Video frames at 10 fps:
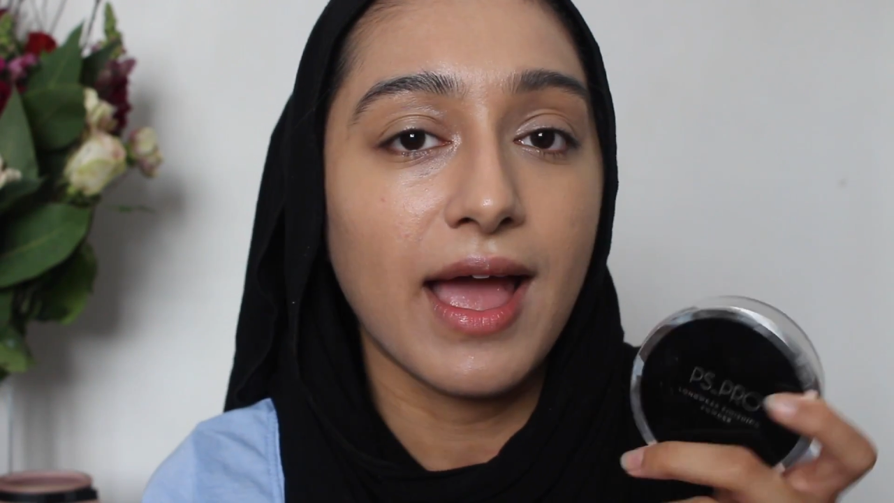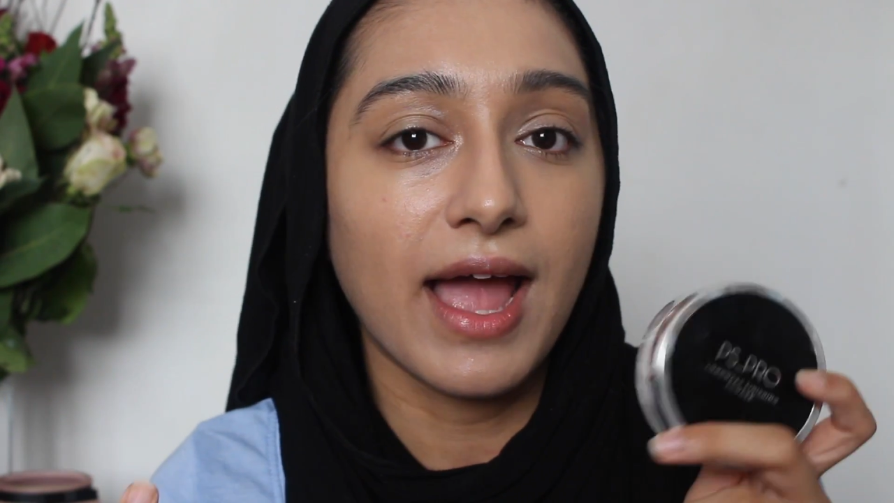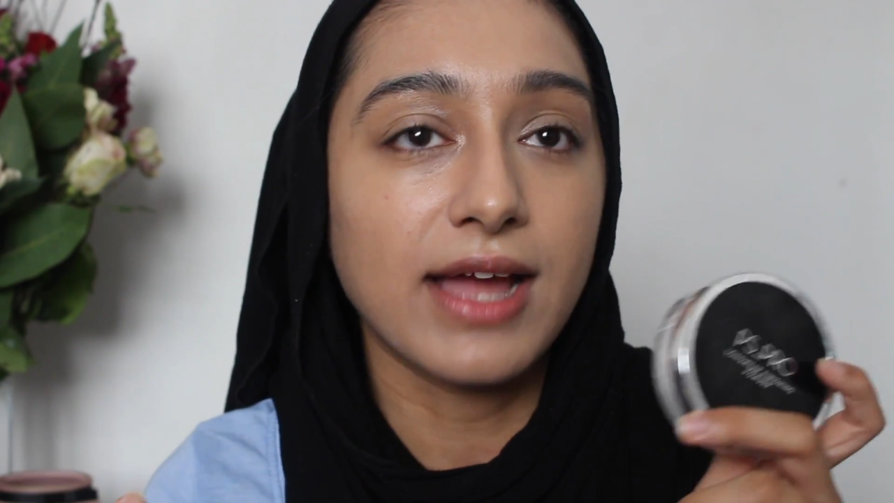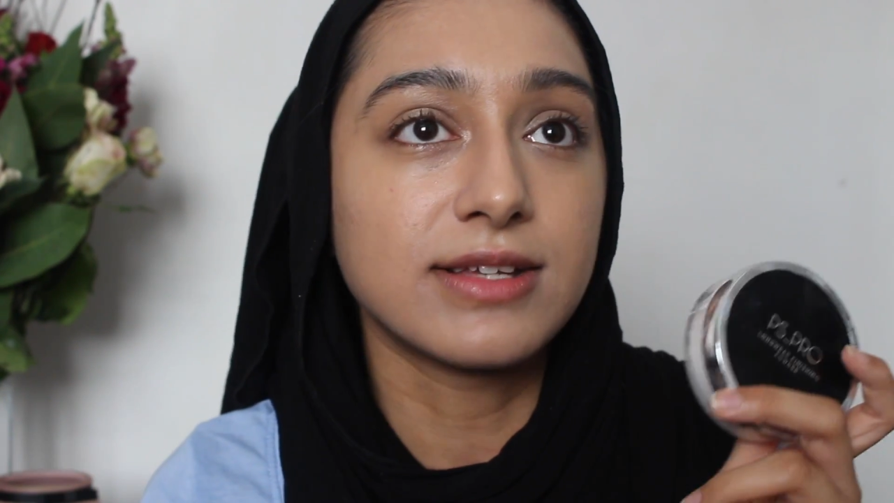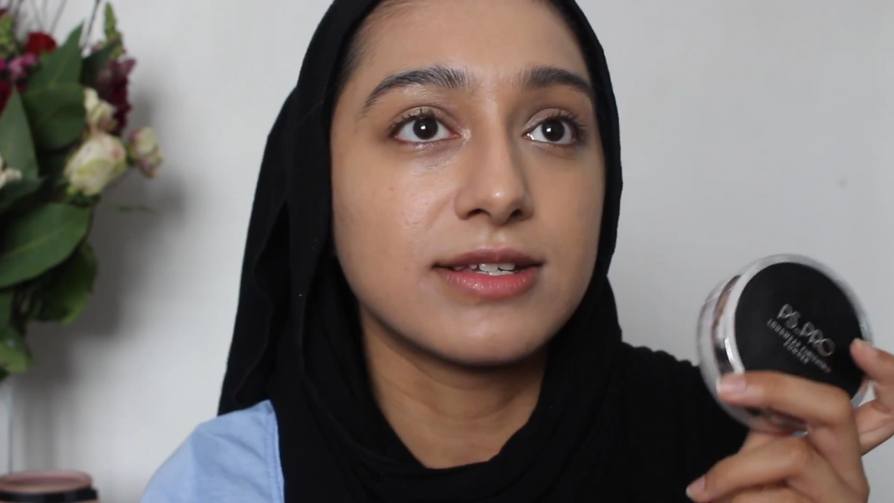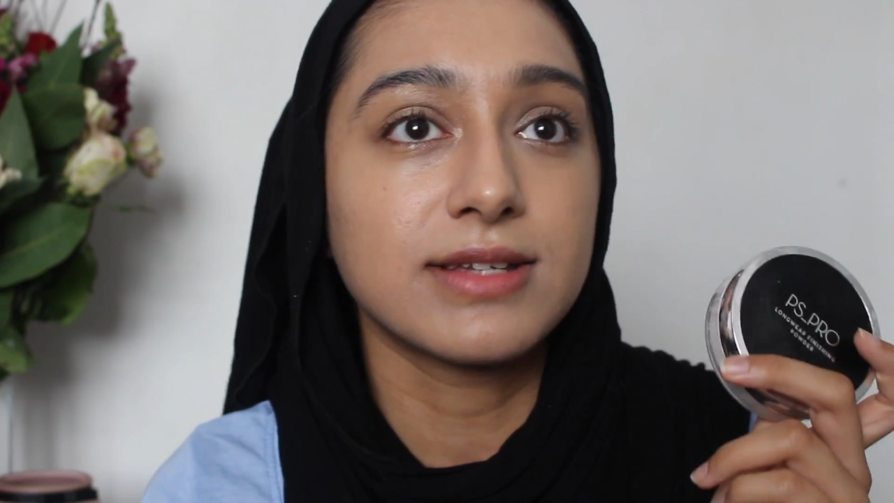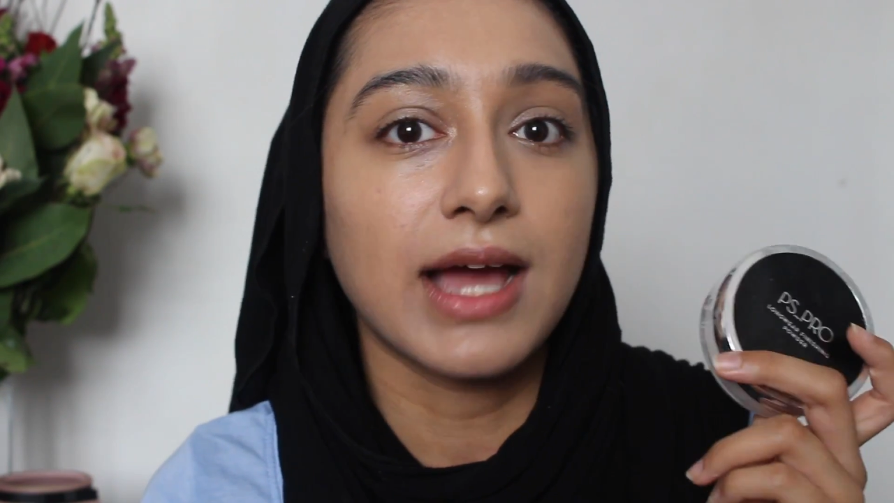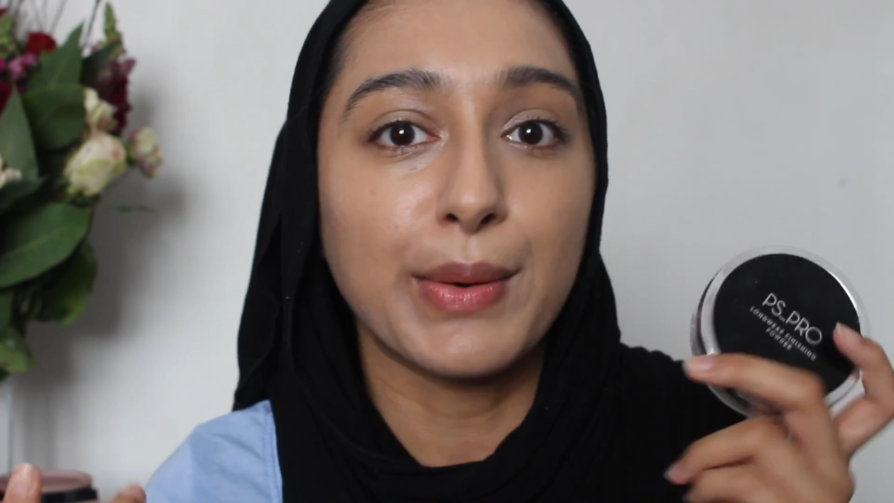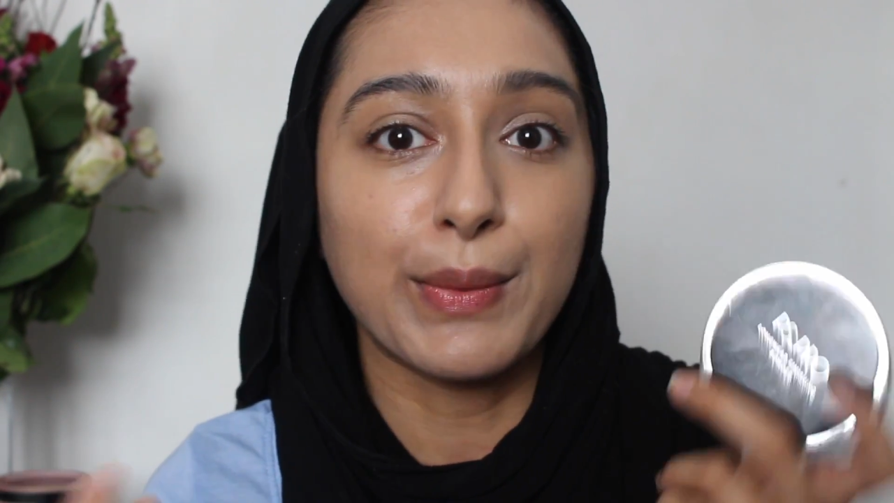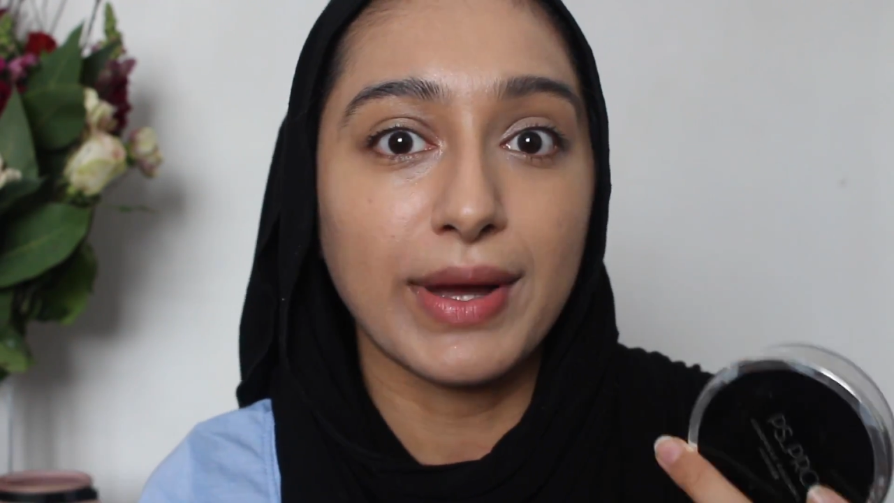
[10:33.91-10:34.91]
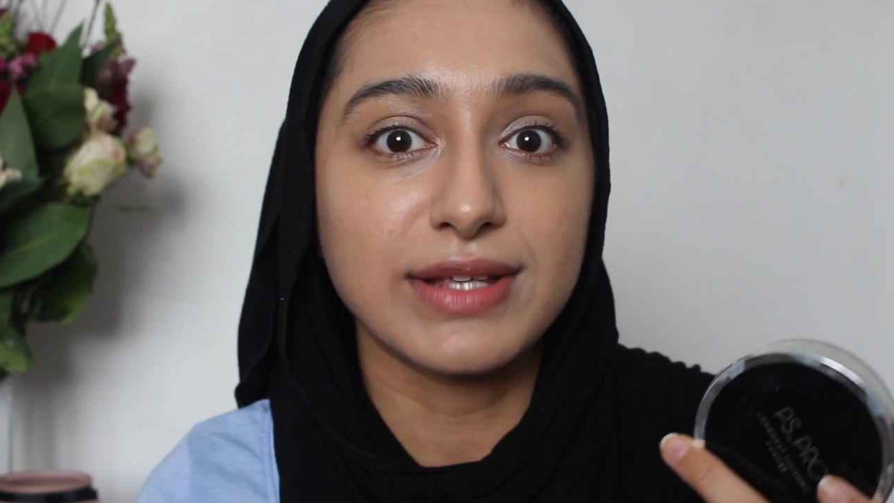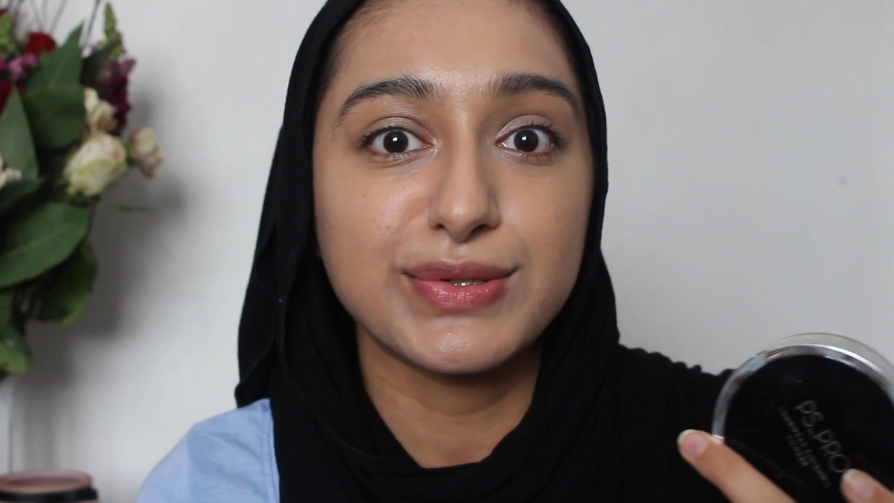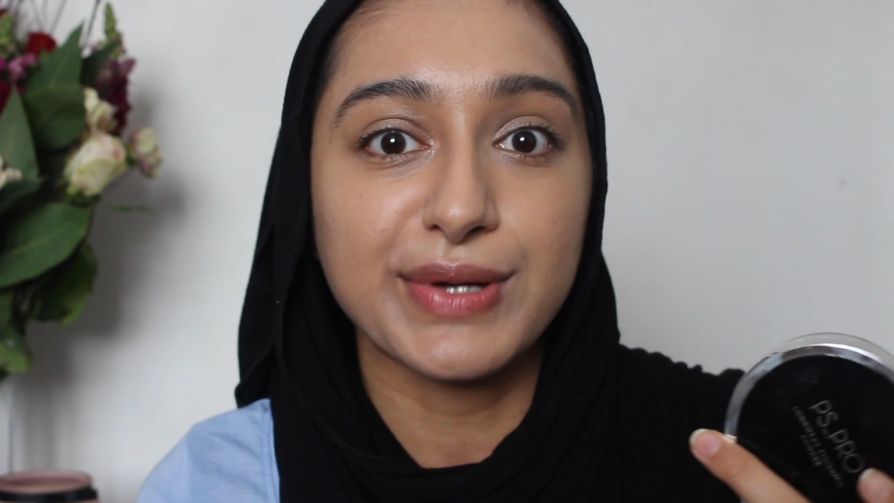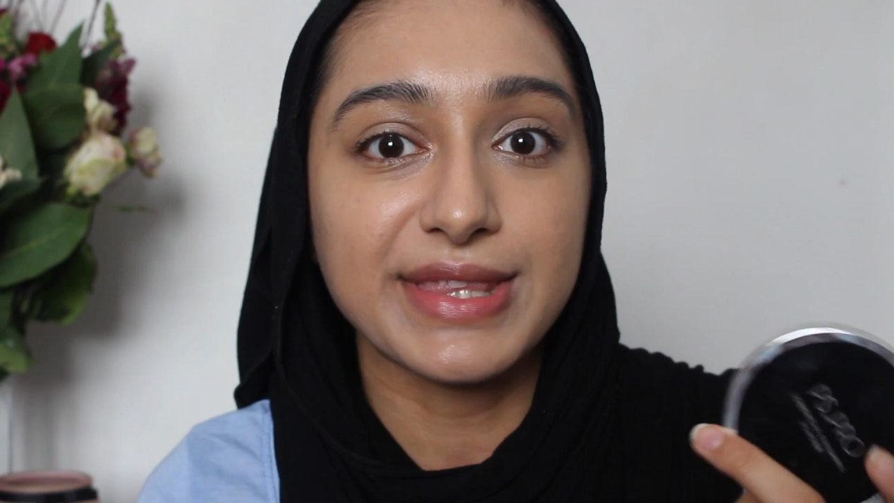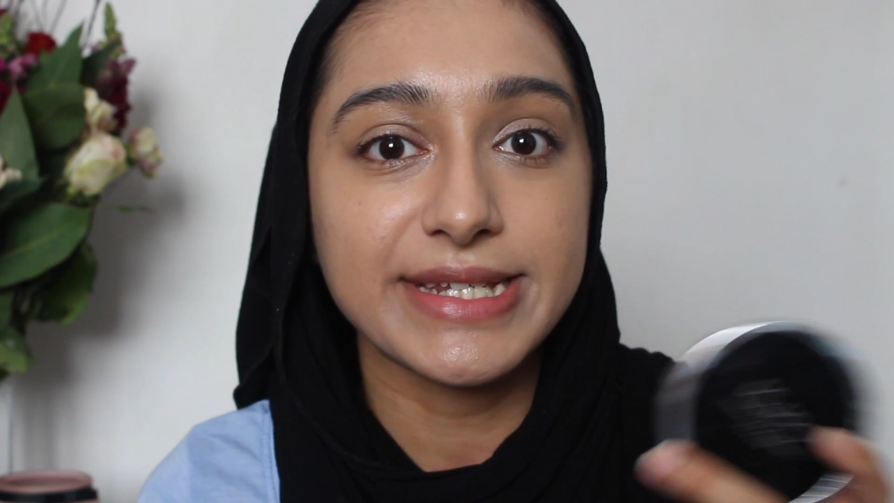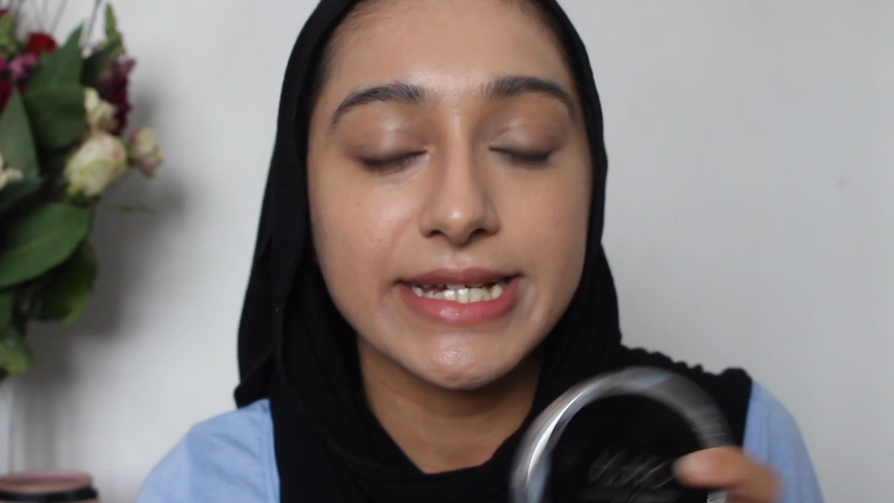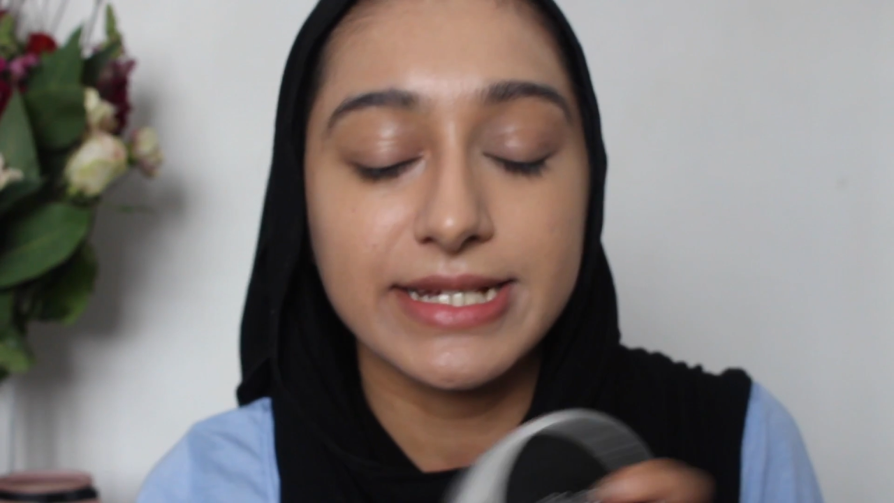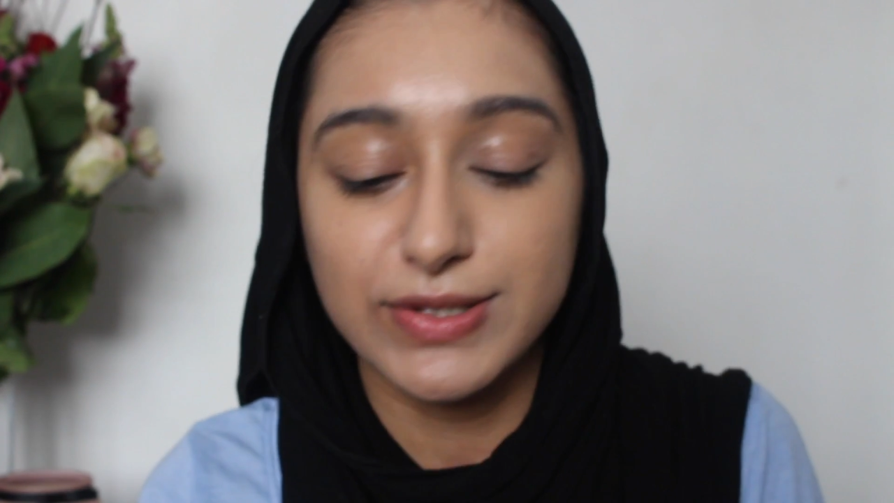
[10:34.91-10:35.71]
and how it wears throughout the day.